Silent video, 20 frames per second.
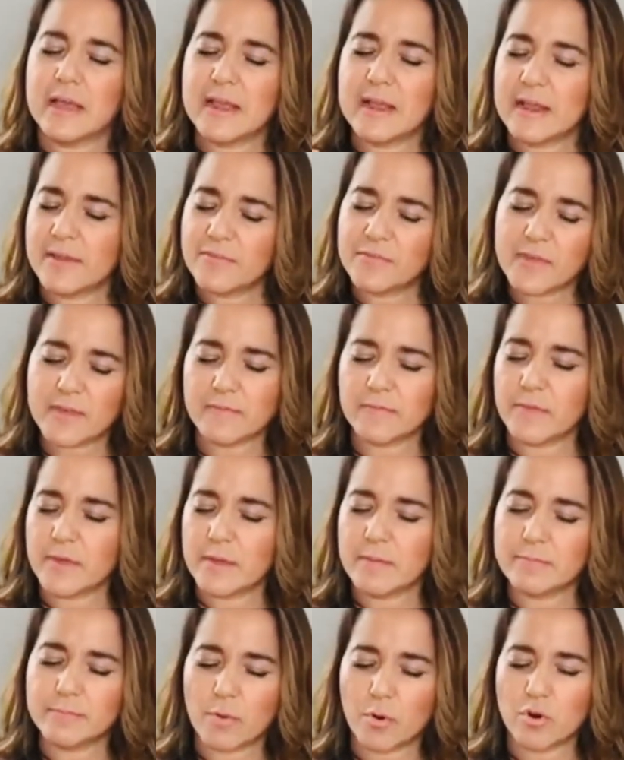And I think
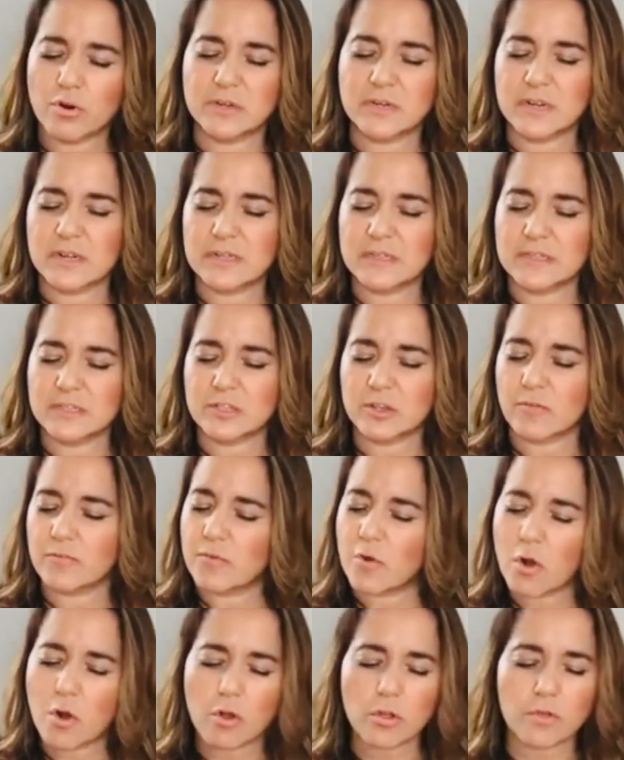the importance
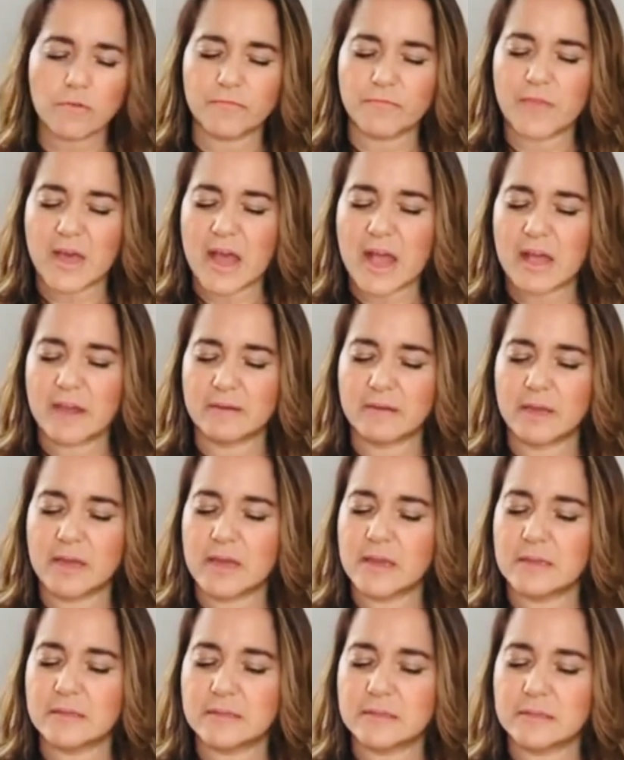of all of that
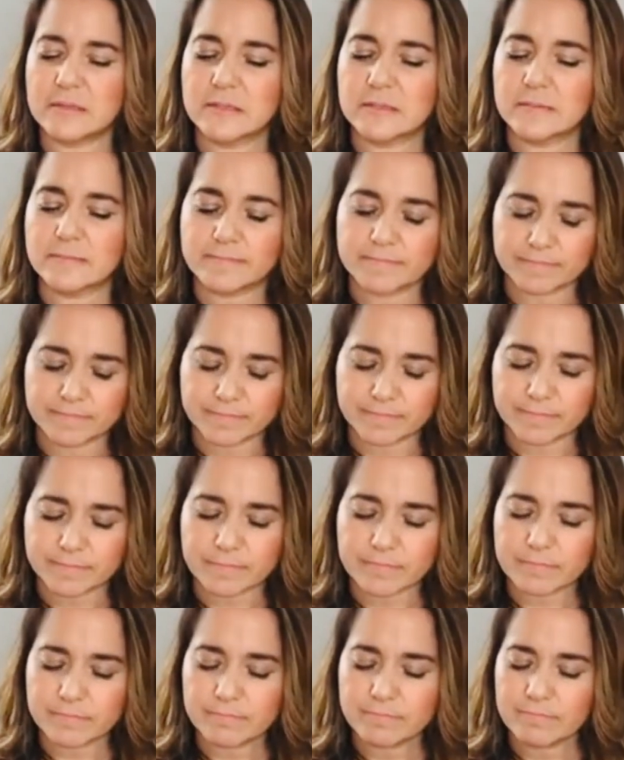is
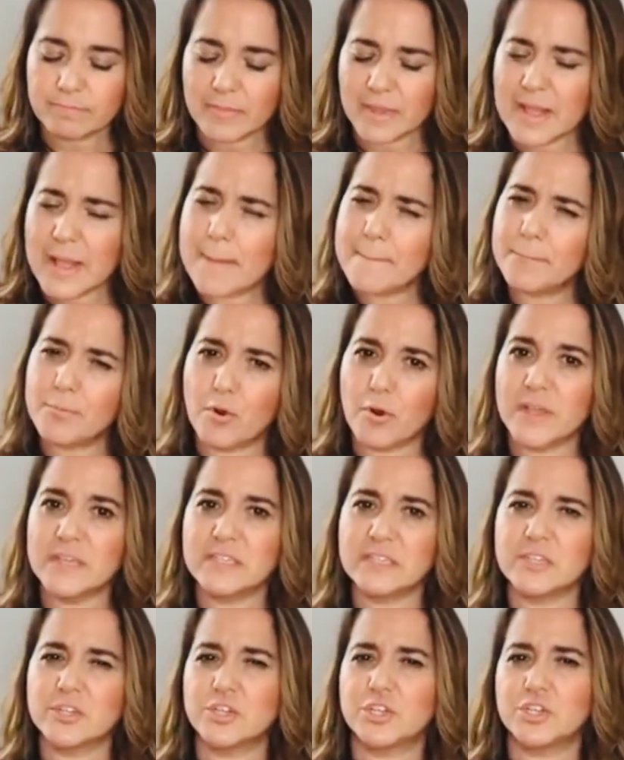
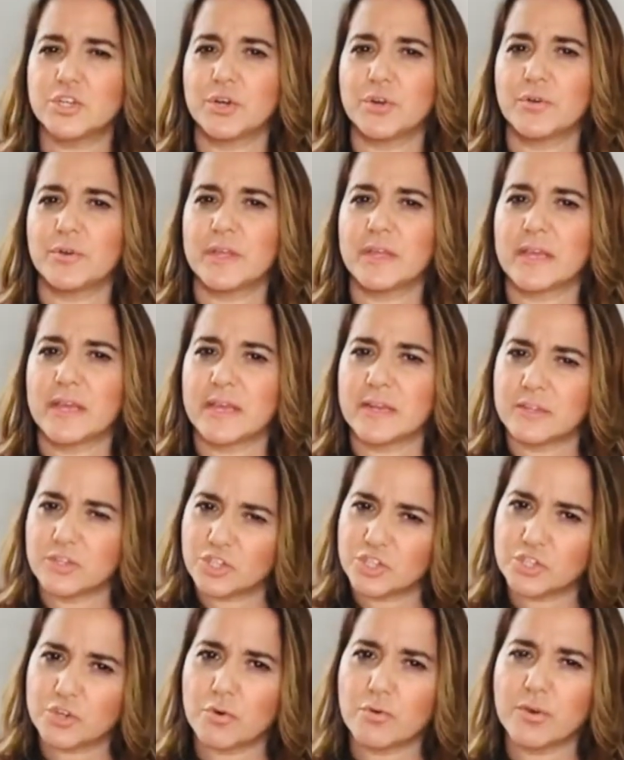embrace the journey and
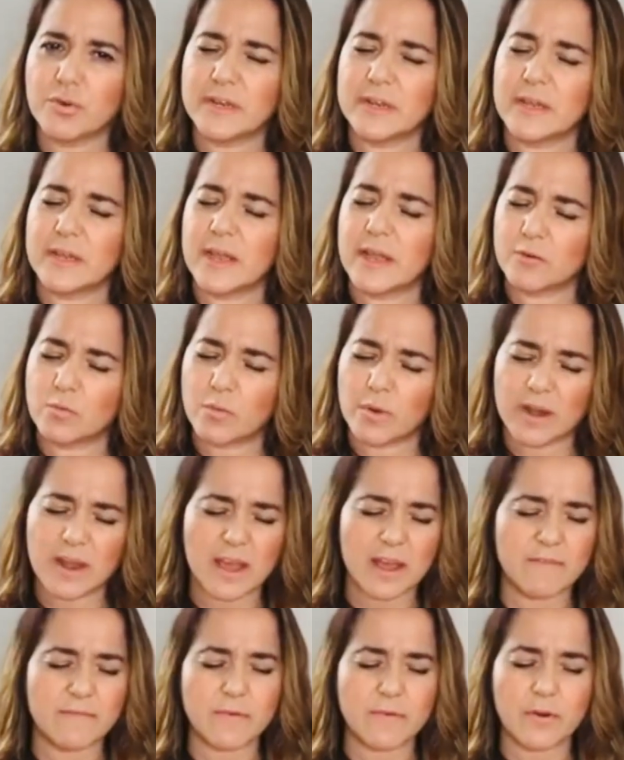enjoy it and
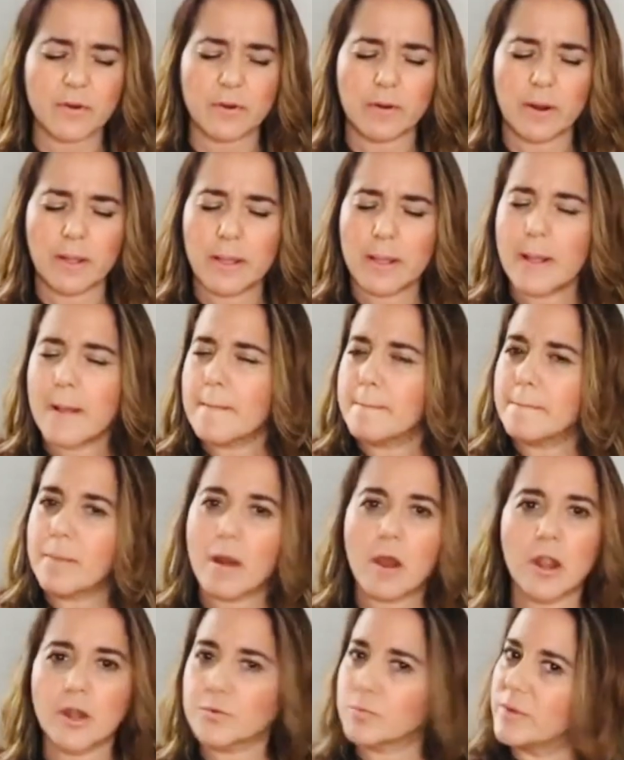whatever
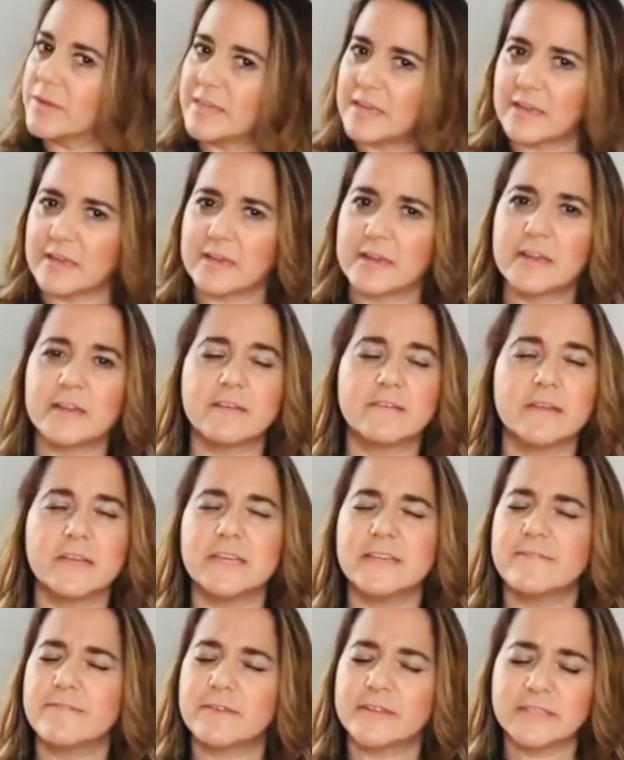part we can.
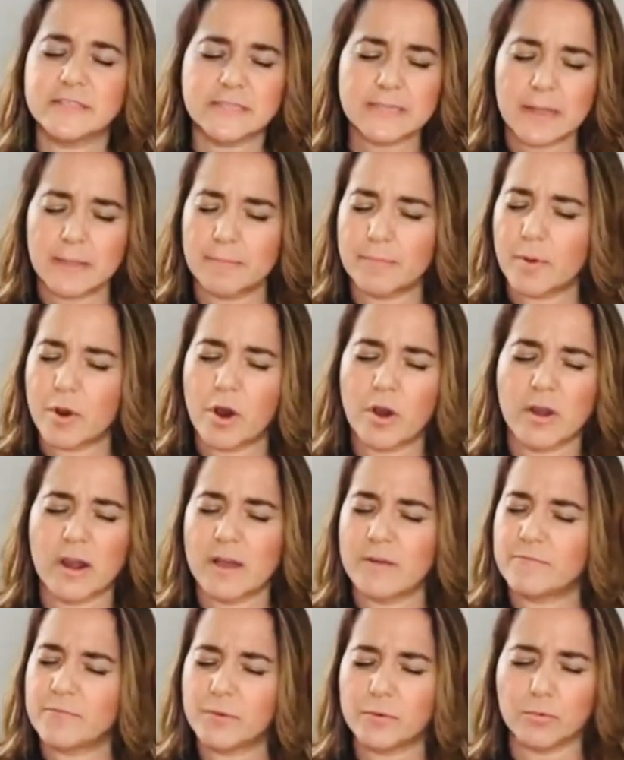If some part
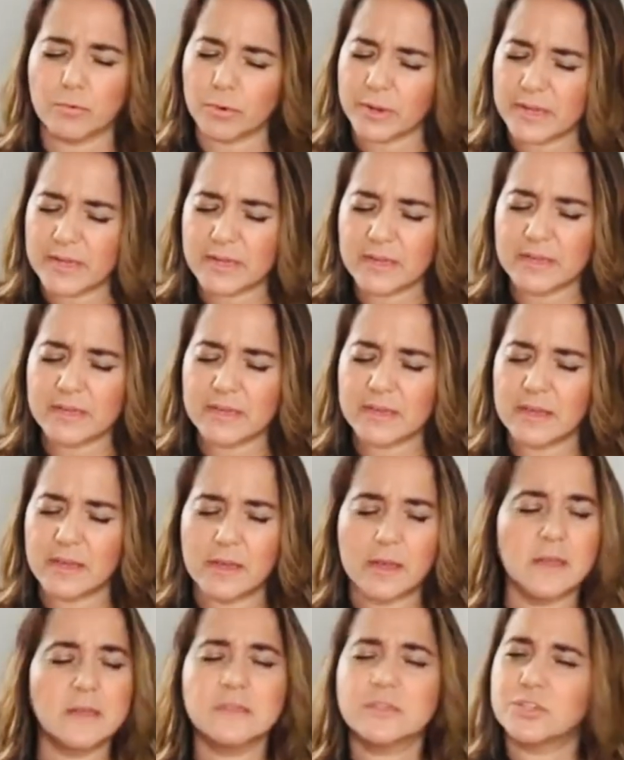of a week,
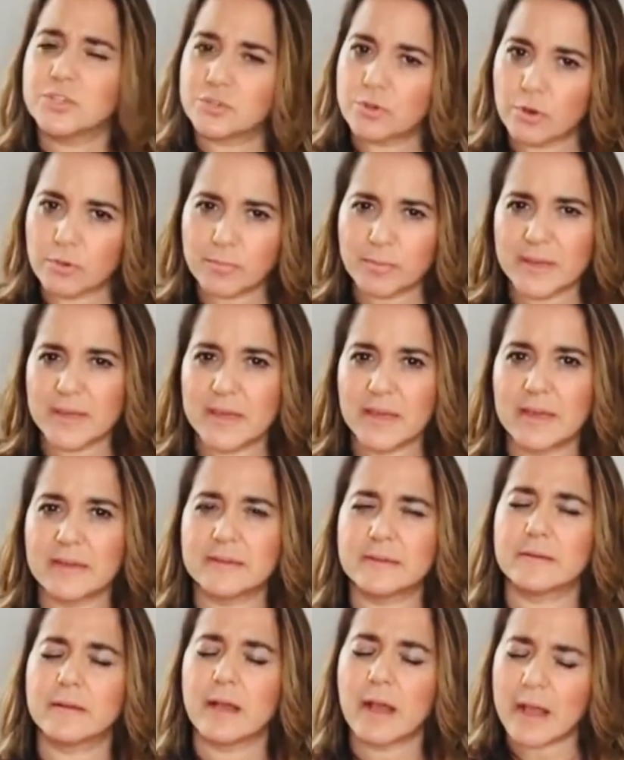so be
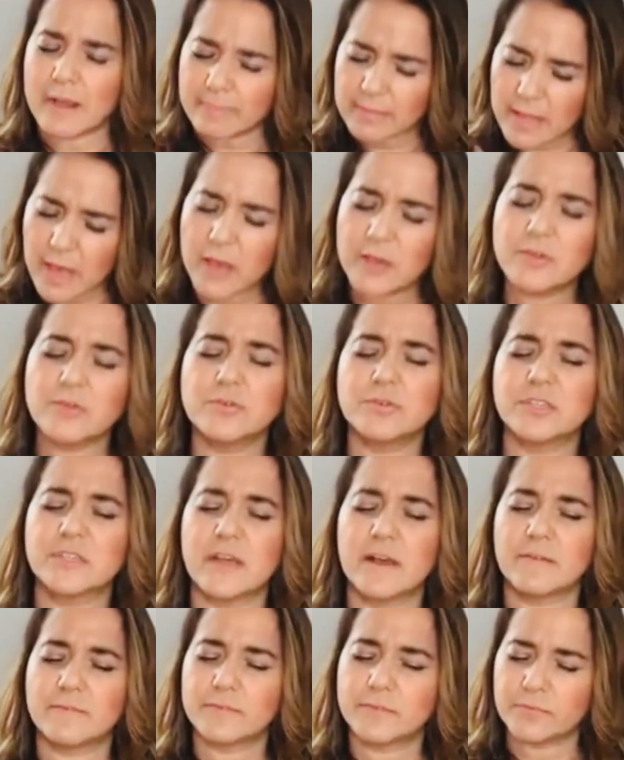it. Allow
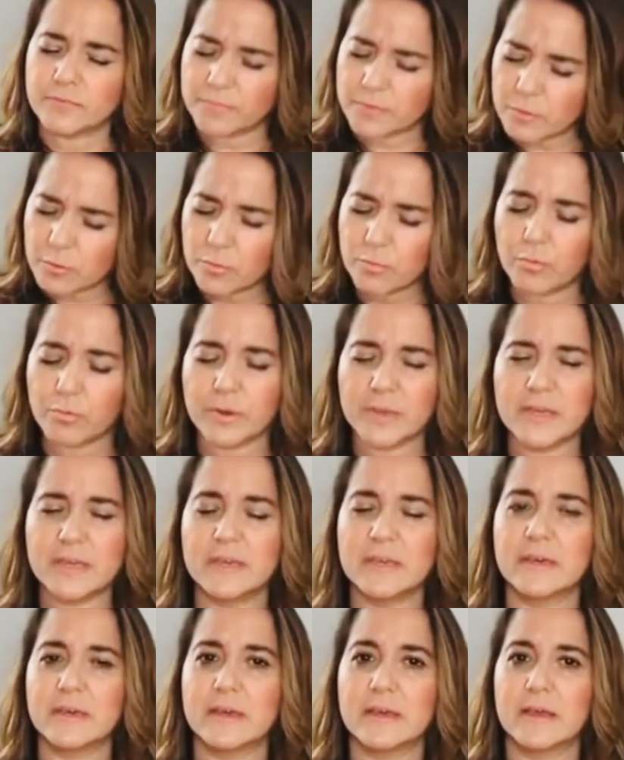yourself to feel
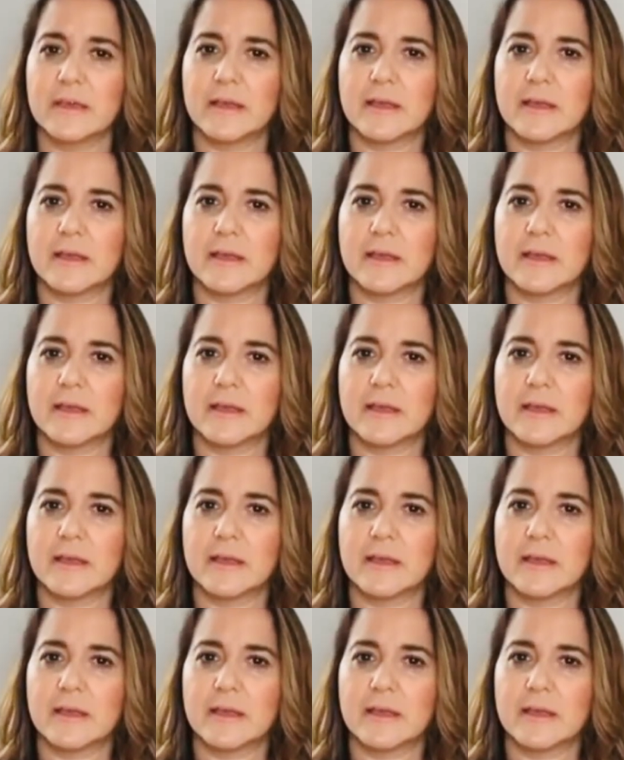weak,